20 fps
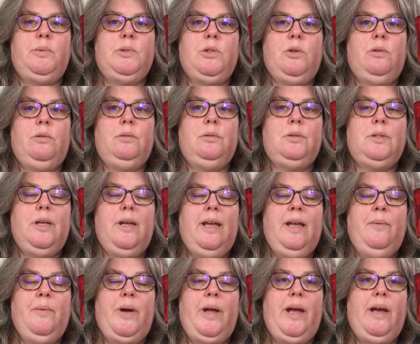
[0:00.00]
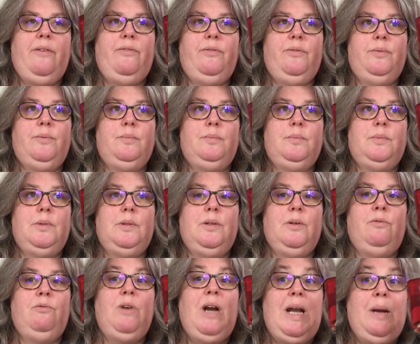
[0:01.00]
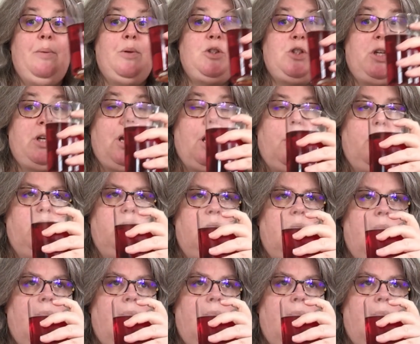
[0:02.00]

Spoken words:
was on, so EYF really wanted to go,